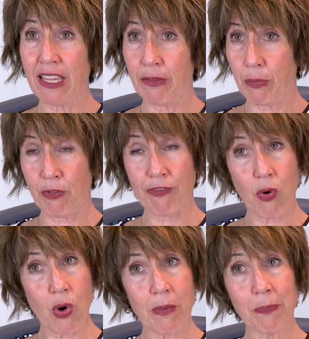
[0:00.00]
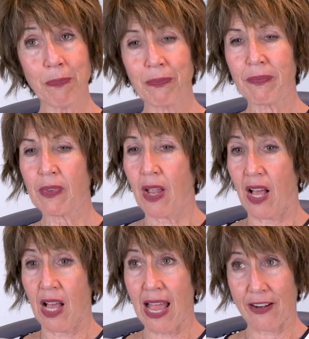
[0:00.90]
and perform
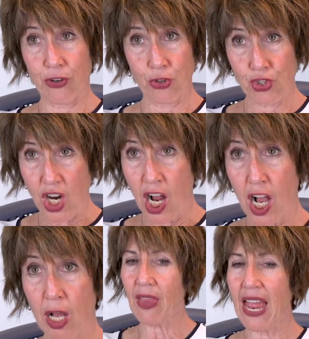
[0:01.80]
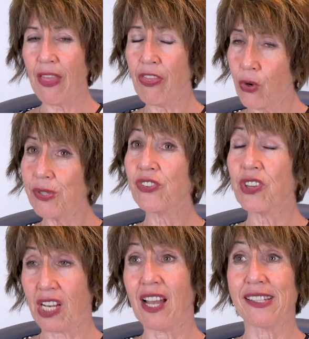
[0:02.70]
at her job. And those are
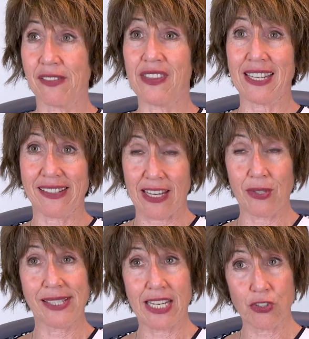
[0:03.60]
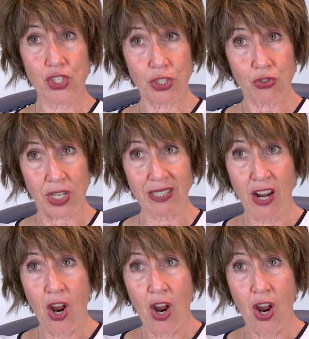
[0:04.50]
the kinds of things that you see in children.